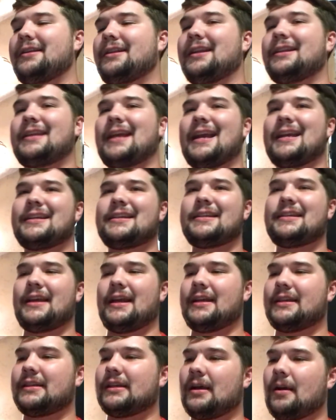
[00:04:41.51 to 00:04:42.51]
The text
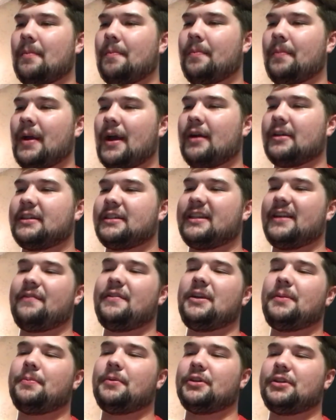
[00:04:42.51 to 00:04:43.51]
states about
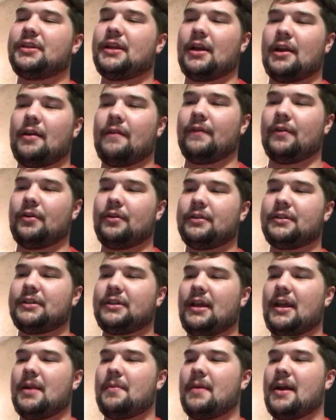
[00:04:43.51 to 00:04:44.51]
70% of
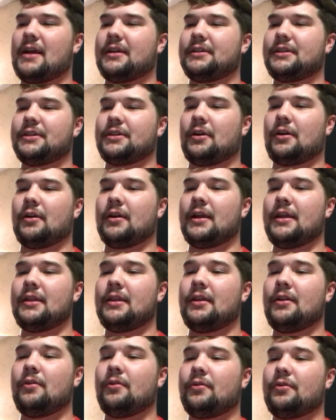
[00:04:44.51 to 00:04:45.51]
Earth's land masses are
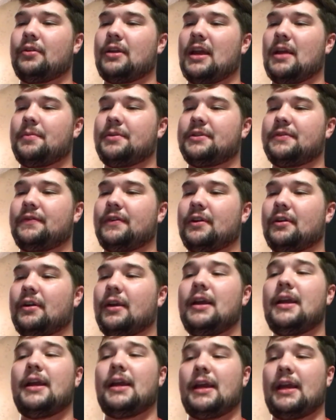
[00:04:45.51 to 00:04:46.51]
in the northern
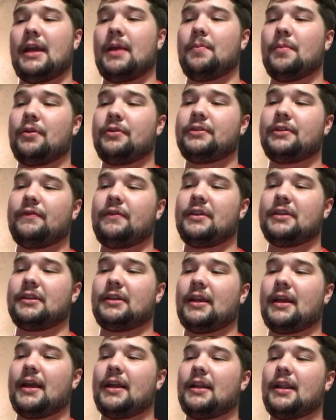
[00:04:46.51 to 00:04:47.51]
hemisphere, and most of
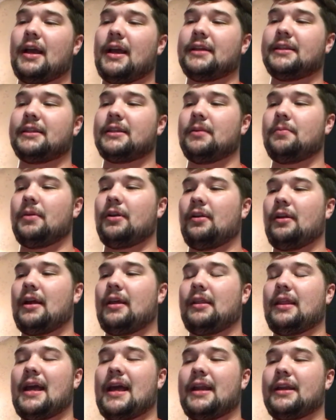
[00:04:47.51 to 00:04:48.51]
this land lies in the
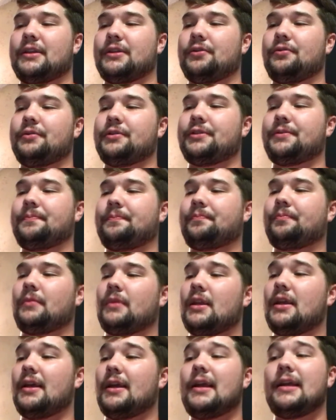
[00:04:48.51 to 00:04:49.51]
middle latitudes.
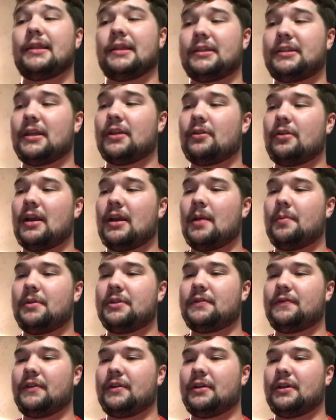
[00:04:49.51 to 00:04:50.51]
The southern
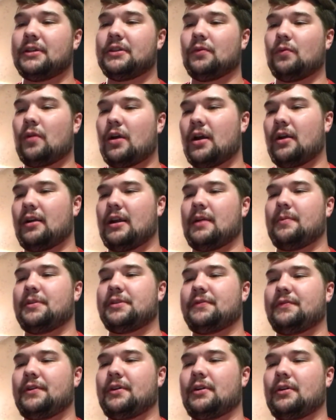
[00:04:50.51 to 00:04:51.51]
hemisphere is the water
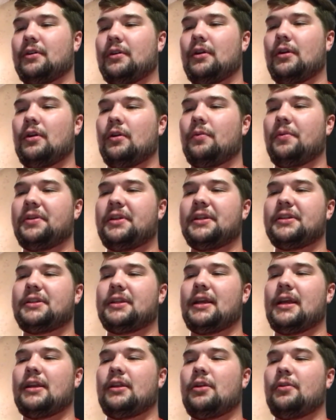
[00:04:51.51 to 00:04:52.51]
hemisphere, with its
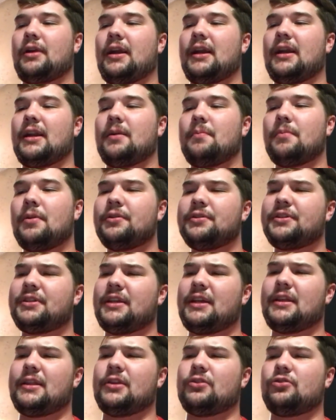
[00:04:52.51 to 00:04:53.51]
land located
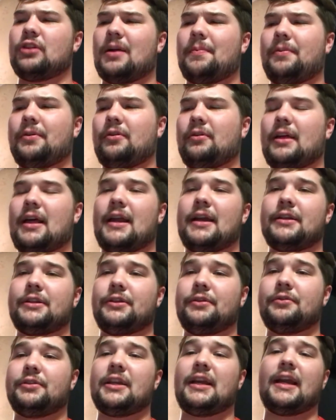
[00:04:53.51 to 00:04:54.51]
mostly in the tropical
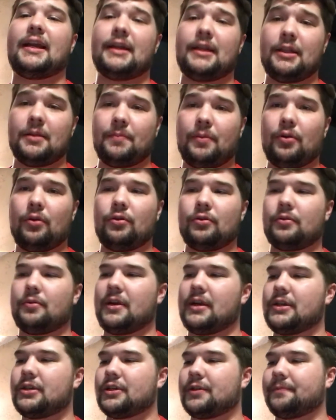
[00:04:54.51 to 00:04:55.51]
latitudes and in the polar
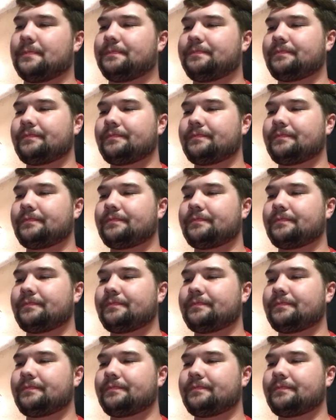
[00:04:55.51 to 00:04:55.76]
region.